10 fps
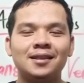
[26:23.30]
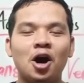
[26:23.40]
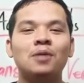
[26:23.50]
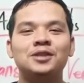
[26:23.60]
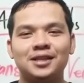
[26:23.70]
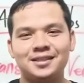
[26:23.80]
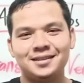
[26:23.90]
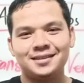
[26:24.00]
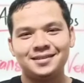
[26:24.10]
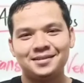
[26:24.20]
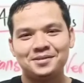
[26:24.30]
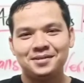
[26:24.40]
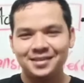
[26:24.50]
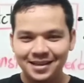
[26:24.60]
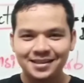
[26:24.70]
objects.
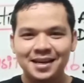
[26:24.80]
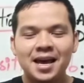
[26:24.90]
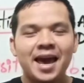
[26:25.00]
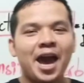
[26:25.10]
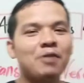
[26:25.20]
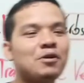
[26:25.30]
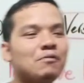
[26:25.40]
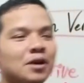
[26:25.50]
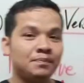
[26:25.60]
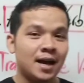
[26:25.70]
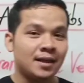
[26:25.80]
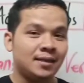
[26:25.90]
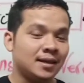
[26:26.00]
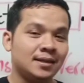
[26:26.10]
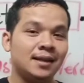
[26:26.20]
Yes, every verb
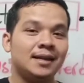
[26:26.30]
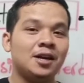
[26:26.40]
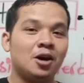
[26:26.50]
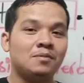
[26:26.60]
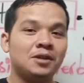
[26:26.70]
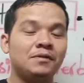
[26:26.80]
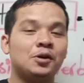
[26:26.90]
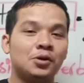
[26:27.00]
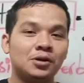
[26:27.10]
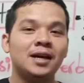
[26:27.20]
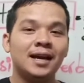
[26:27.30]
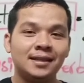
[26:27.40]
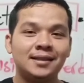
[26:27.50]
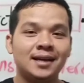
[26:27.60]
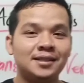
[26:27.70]
that doesn't need the object we call
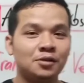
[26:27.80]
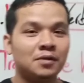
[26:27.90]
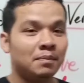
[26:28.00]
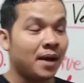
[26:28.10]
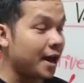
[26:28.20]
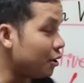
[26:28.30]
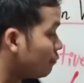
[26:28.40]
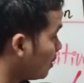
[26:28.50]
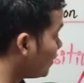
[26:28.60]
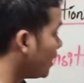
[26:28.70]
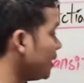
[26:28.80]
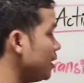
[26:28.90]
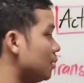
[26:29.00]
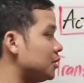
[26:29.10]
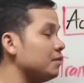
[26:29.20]
intransitive verb, and the verb that
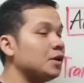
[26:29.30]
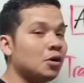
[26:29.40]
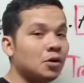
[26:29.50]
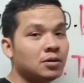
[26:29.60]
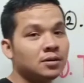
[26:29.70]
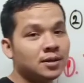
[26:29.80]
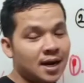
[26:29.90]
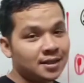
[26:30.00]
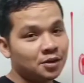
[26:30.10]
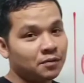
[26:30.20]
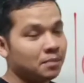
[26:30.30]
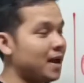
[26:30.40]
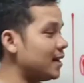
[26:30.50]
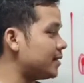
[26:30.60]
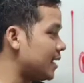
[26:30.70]
need object we call transitive
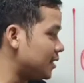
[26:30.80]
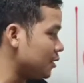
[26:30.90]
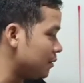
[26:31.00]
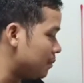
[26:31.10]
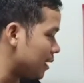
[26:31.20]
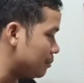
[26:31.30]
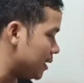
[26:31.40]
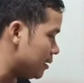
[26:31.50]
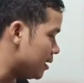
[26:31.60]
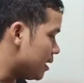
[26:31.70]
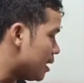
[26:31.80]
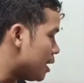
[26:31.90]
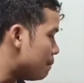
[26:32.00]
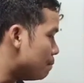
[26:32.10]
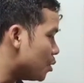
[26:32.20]
verb. And transitive verb can be
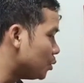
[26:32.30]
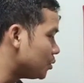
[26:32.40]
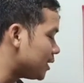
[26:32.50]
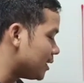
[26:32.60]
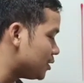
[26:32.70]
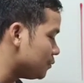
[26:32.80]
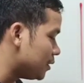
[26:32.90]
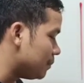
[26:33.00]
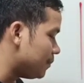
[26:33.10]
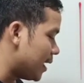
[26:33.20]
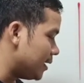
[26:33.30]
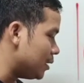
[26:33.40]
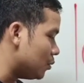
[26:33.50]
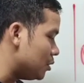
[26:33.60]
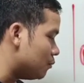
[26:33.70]
monotransitive verb that
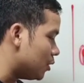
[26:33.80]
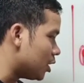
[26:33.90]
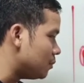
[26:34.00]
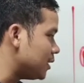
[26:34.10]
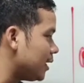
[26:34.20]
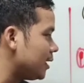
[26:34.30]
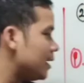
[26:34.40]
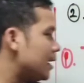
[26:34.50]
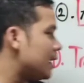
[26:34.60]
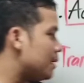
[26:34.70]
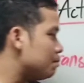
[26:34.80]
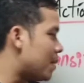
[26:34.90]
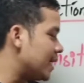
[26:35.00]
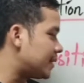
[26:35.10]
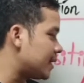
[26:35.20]
need only one object,
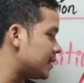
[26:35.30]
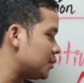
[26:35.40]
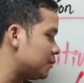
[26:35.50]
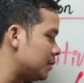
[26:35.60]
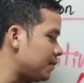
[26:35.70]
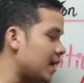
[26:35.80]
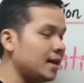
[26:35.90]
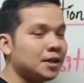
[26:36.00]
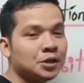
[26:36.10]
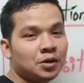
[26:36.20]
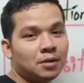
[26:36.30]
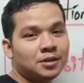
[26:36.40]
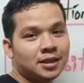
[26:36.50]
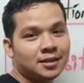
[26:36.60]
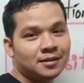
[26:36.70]
bi-transitive verb that need two
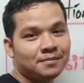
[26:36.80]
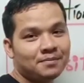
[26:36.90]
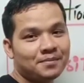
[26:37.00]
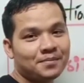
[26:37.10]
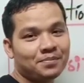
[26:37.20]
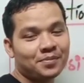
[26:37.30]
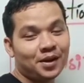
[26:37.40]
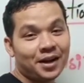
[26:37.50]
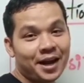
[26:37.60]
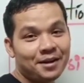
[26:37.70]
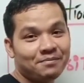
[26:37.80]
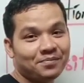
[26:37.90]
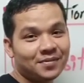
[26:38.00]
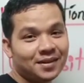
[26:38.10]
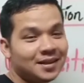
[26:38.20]
objects. Okay,